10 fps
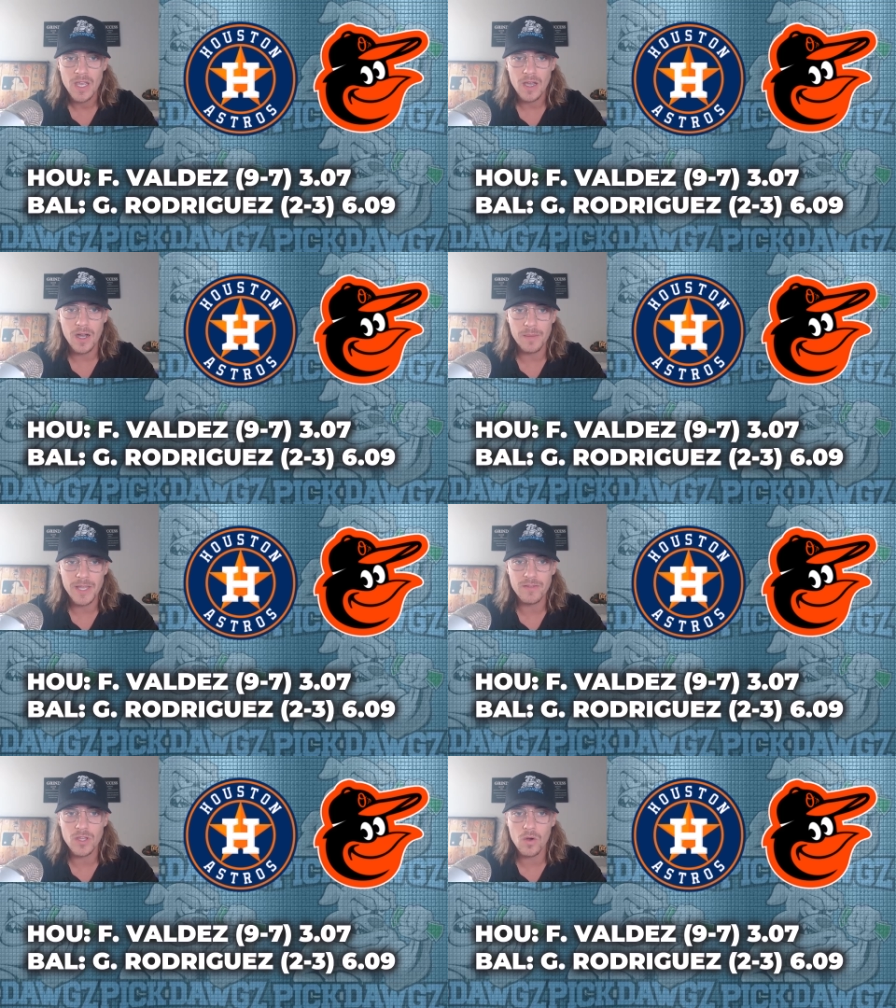Um,
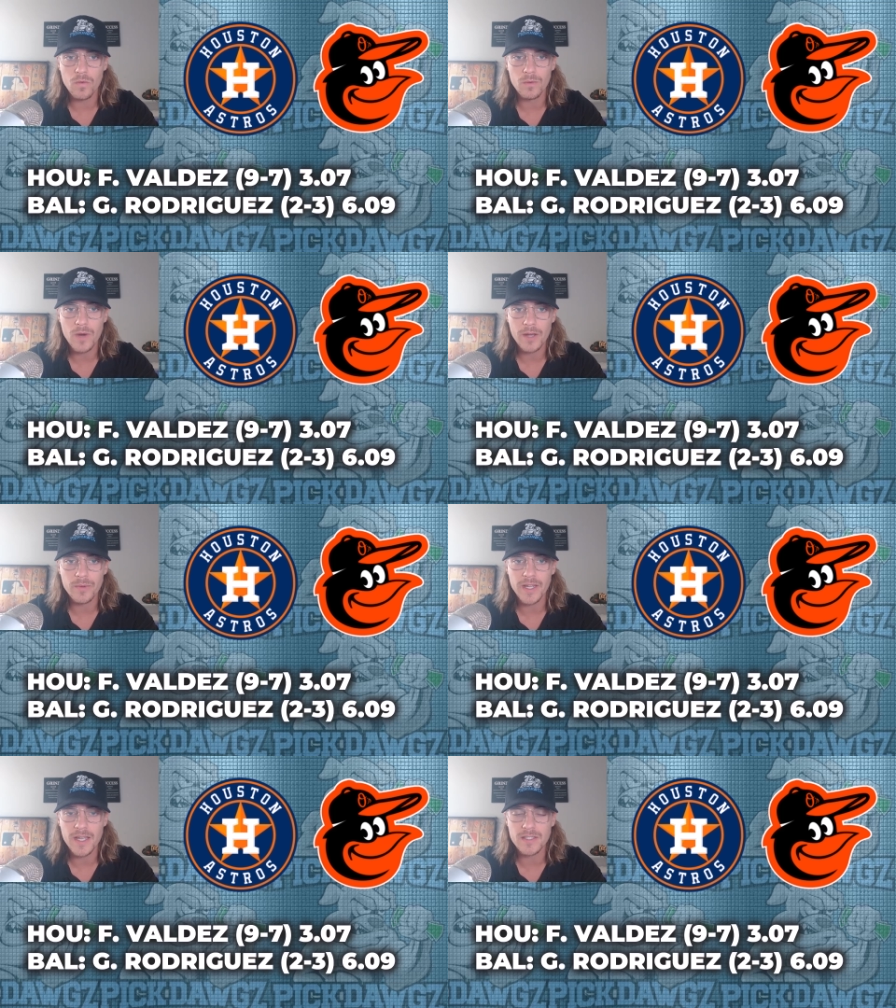even though
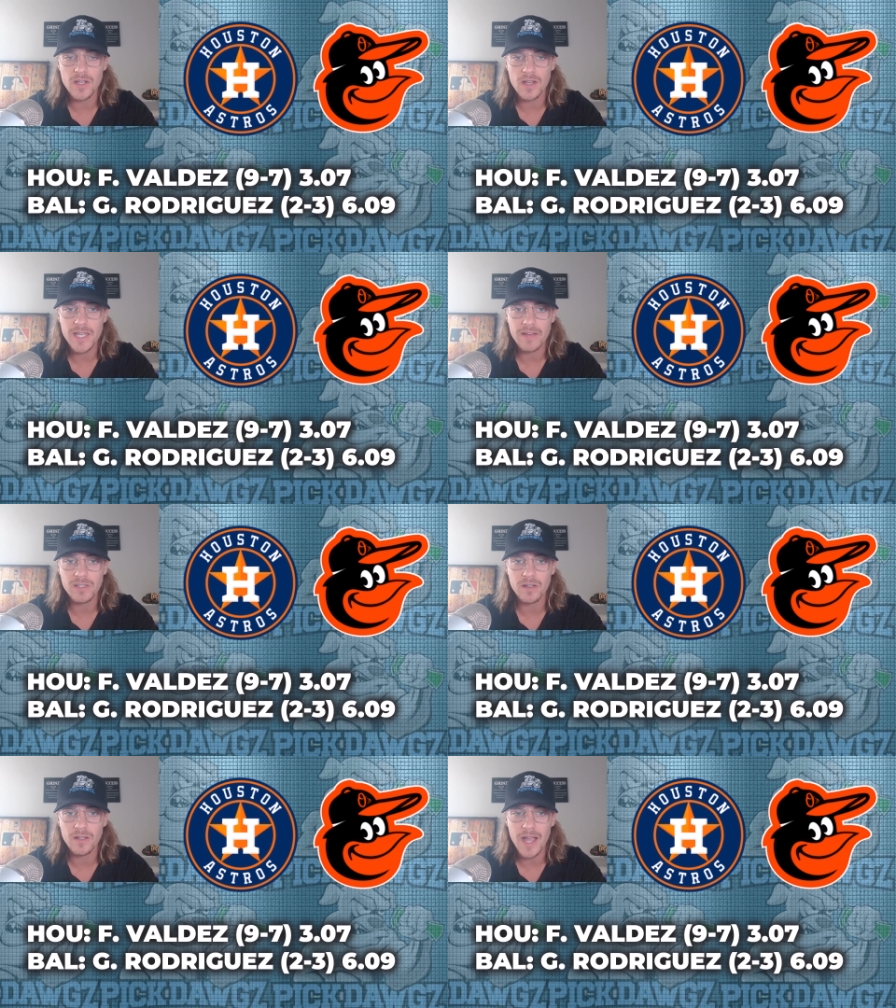Rodriguez does have a
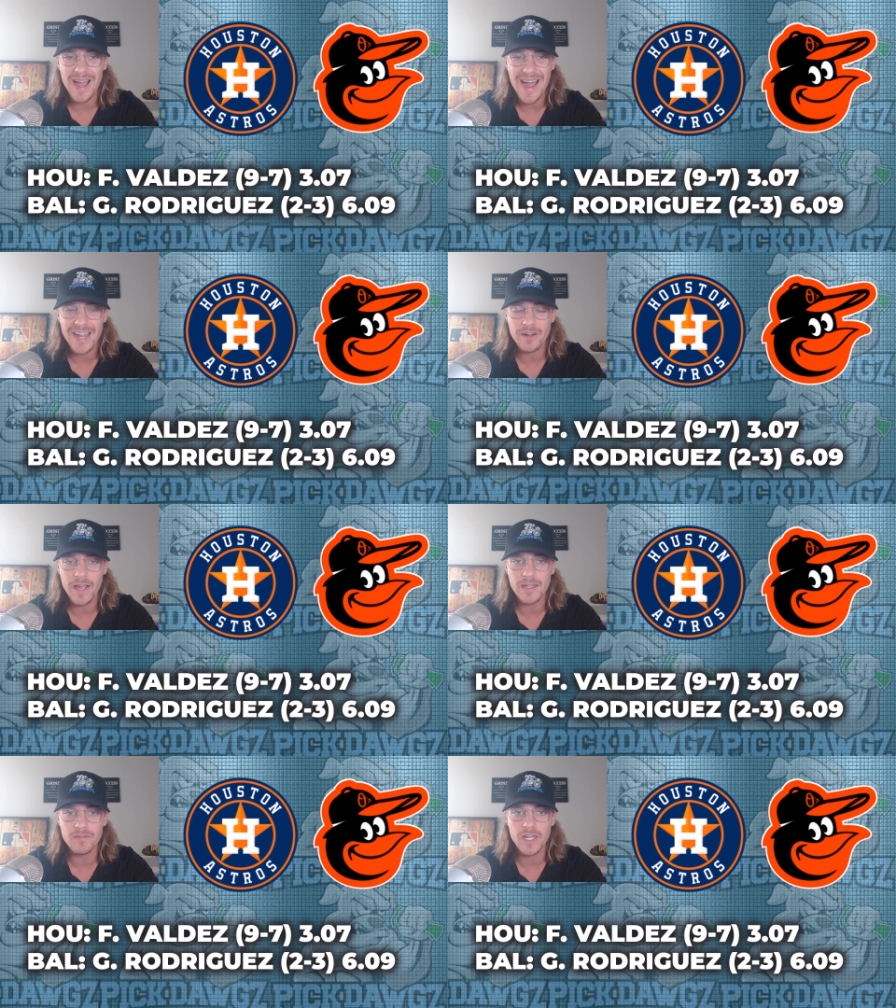little higher
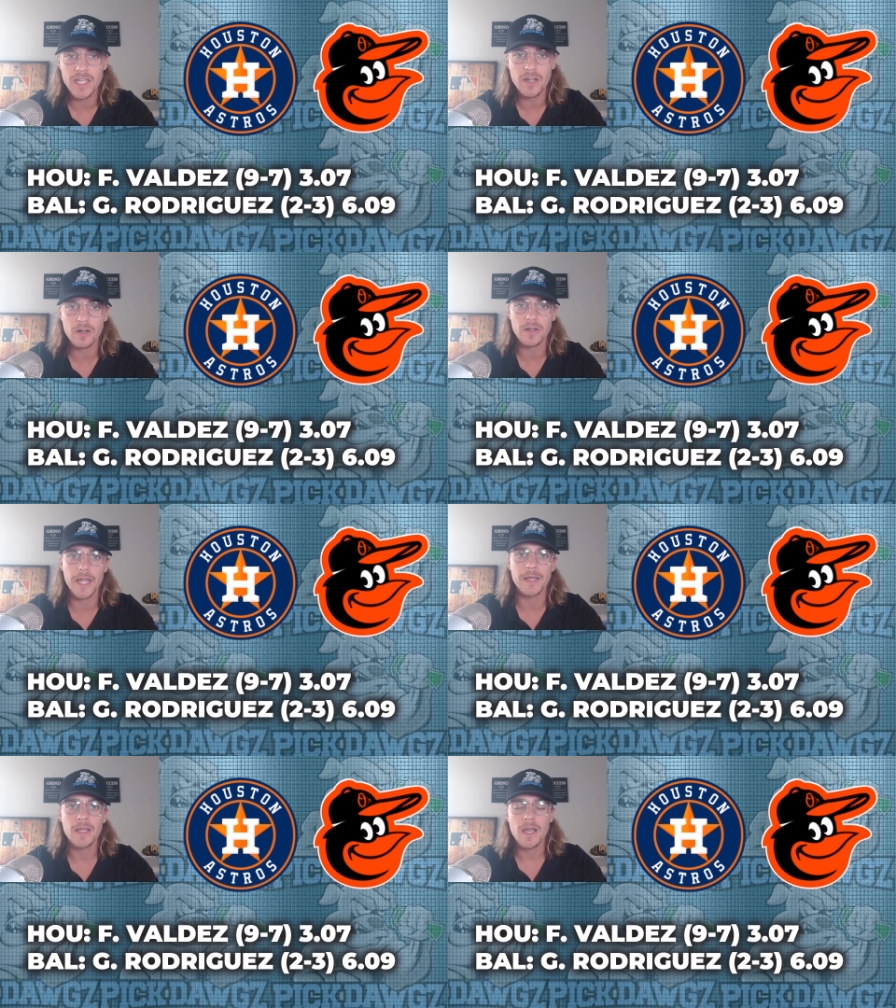end of an E R A,